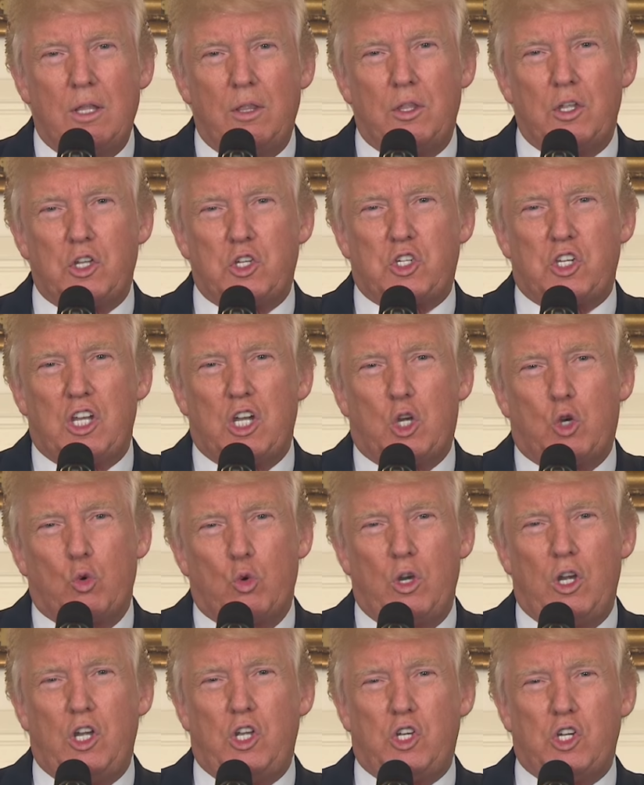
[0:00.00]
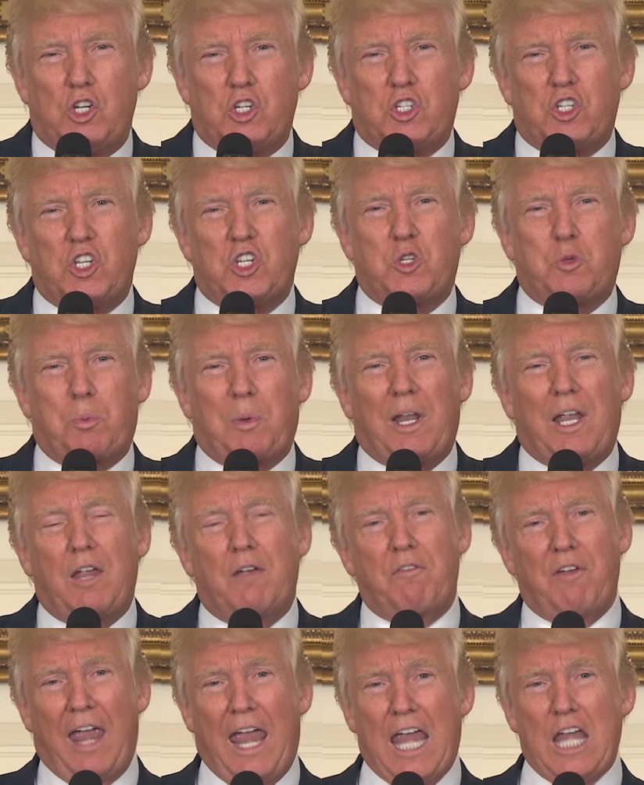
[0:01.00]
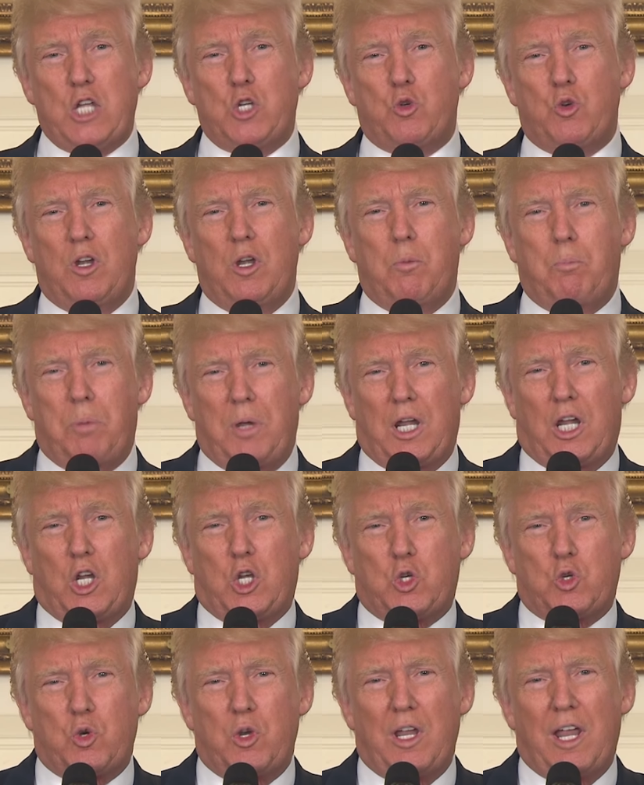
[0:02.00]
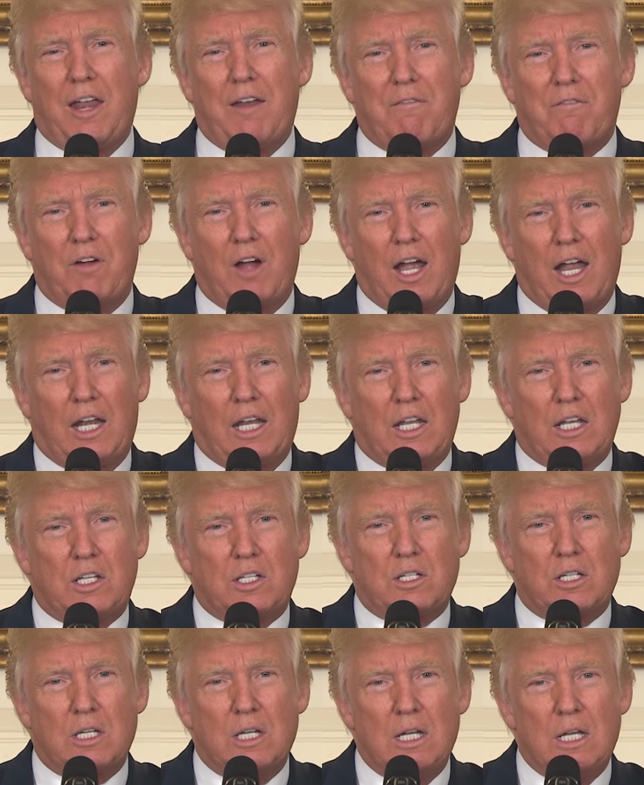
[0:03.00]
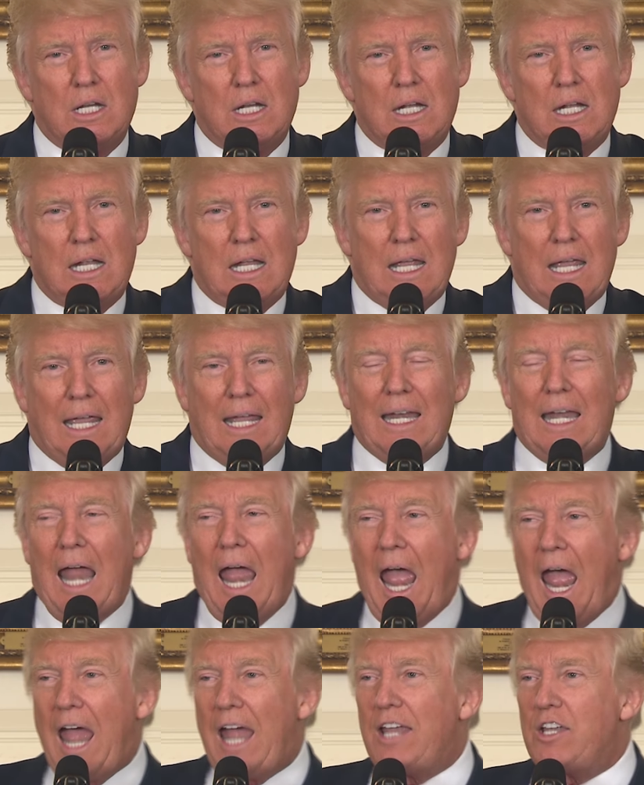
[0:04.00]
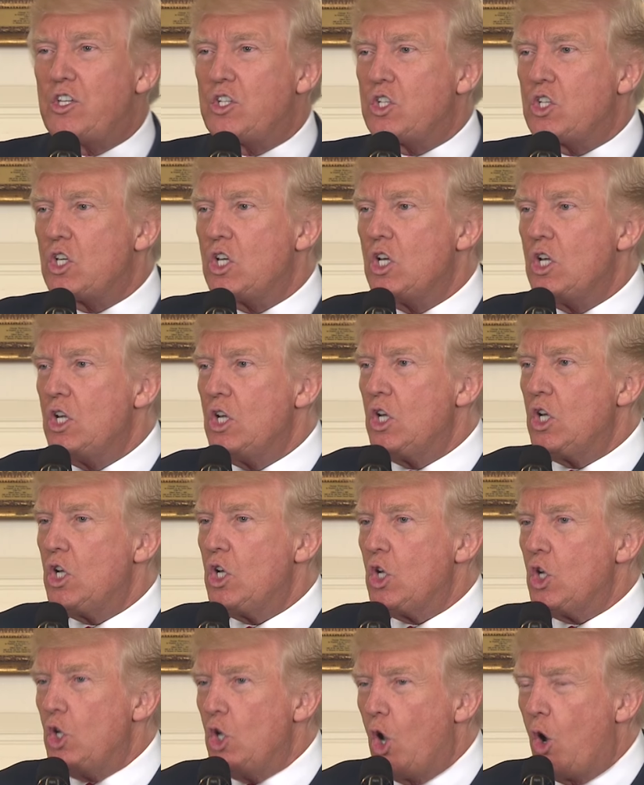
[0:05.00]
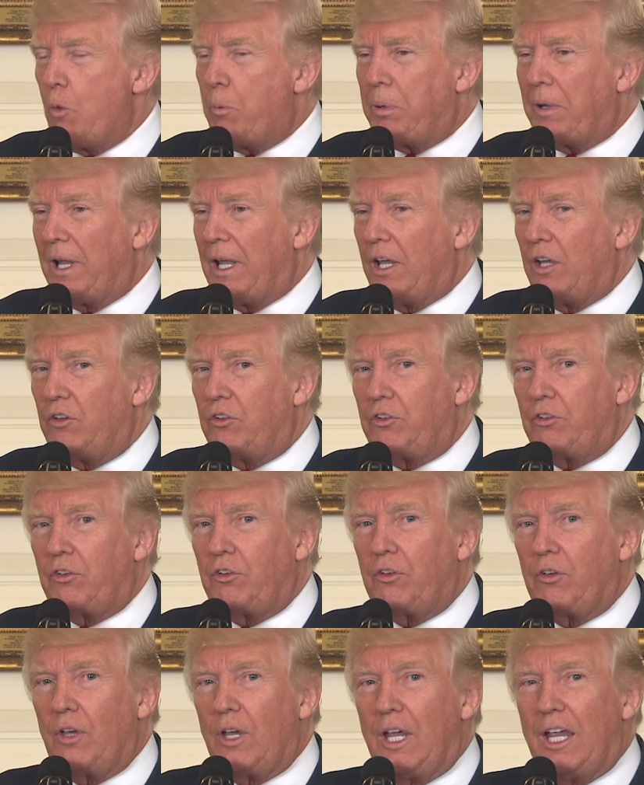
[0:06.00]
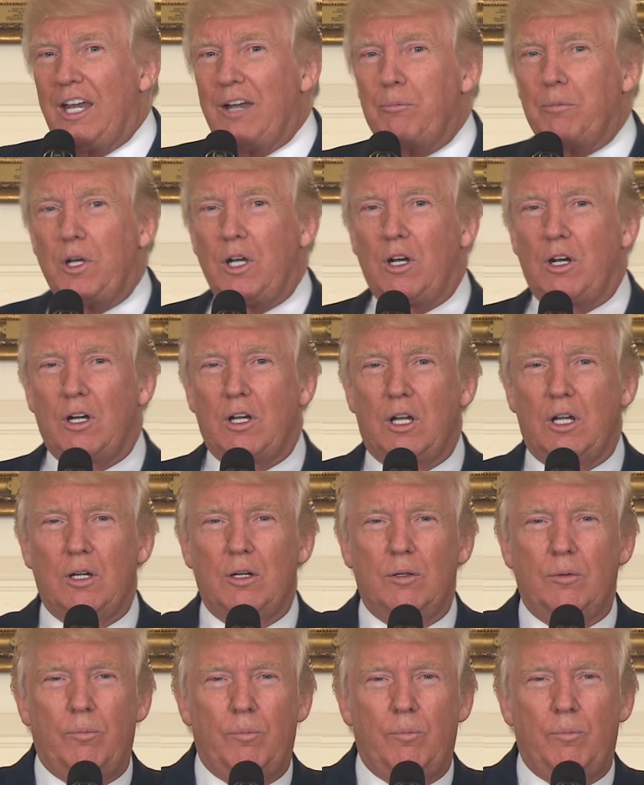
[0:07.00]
this egregious display of hatred, bigotry, and violence. It has no place in America.